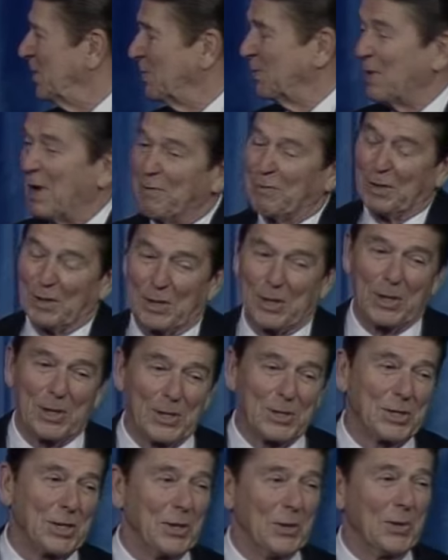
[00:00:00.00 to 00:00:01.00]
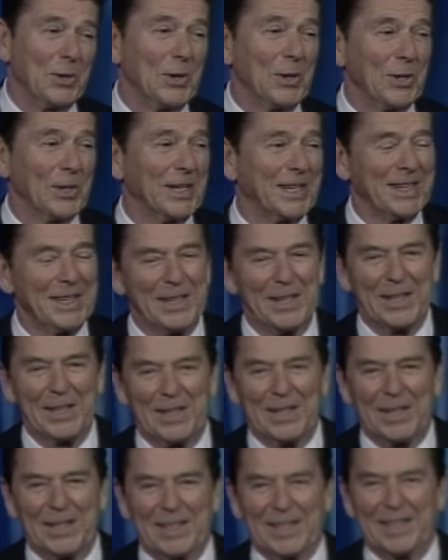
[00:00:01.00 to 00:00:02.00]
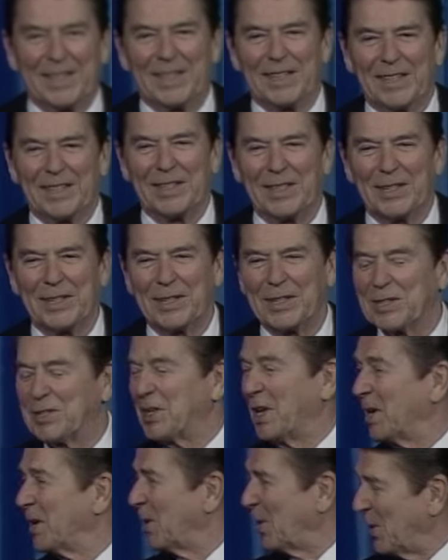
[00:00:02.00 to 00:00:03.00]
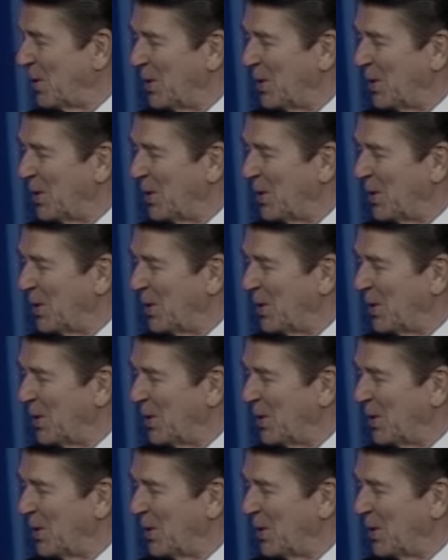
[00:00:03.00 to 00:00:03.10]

Reverend clergy all, Senator